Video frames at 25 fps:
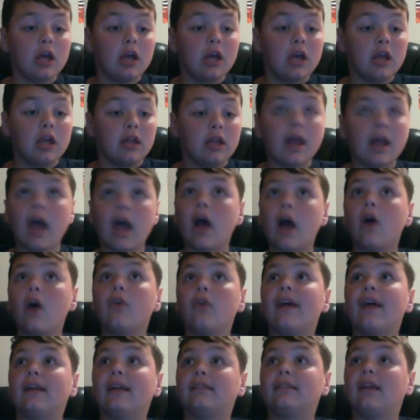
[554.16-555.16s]
Now
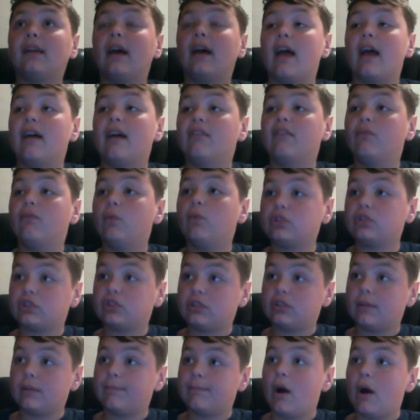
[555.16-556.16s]
that I have wished
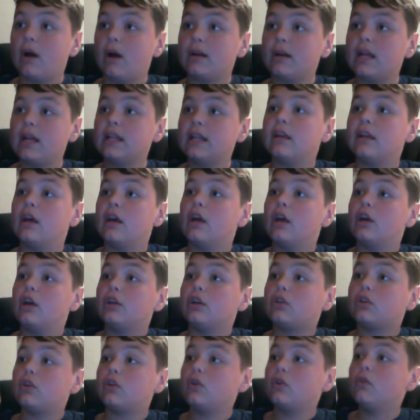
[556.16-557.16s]
upon it,
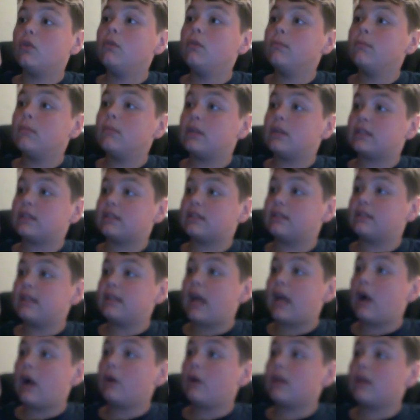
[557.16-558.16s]
you must now
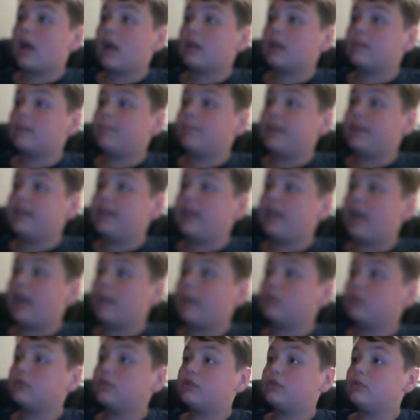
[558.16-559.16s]
not be
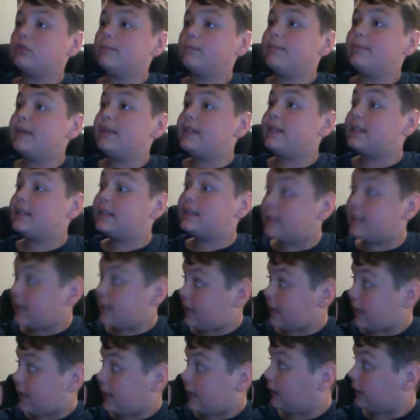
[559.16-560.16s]
able to be
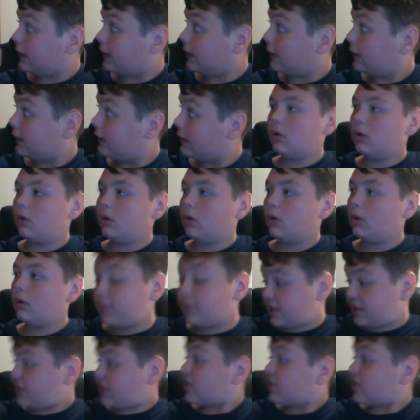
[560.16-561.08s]
seen. Bring!